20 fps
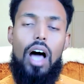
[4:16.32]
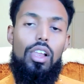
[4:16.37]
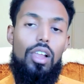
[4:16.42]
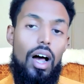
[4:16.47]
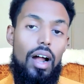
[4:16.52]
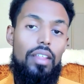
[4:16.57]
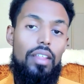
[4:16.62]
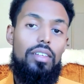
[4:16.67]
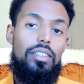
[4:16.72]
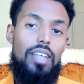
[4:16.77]
A
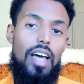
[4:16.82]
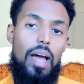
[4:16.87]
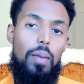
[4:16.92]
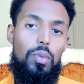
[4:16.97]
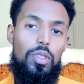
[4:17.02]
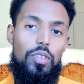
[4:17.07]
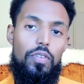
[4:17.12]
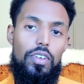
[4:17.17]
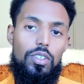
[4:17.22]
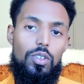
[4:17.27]
lot of the time
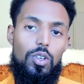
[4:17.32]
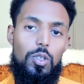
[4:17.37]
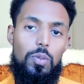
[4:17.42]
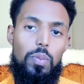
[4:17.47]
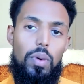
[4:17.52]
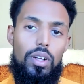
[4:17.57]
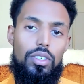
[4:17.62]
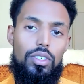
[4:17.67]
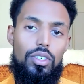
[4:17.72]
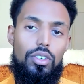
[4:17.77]
with fiscal
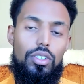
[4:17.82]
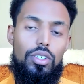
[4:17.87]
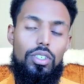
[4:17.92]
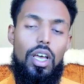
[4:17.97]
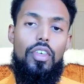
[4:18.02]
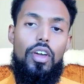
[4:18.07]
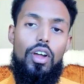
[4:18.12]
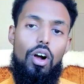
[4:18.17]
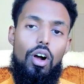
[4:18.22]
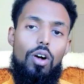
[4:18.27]
sponsors,
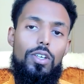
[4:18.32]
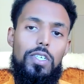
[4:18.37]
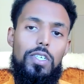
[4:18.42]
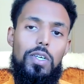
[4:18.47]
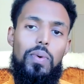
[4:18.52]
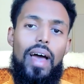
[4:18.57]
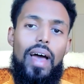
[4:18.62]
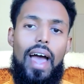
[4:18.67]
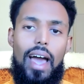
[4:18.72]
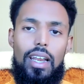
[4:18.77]
they're
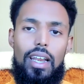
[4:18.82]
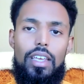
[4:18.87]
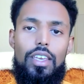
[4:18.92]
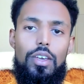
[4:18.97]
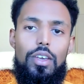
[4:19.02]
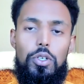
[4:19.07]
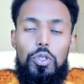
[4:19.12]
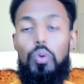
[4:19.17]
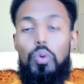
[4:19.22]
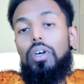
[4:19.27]
also adding
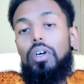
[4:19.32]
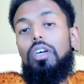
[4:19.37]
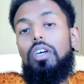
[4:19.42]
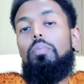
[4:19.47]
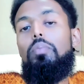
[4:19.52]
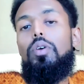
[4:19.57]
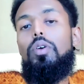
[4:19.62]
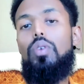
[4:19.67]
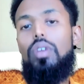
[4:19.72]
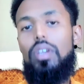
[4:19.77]
you to a
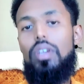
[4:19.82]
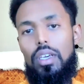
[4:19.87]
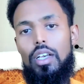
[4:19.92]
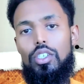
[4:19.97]
community.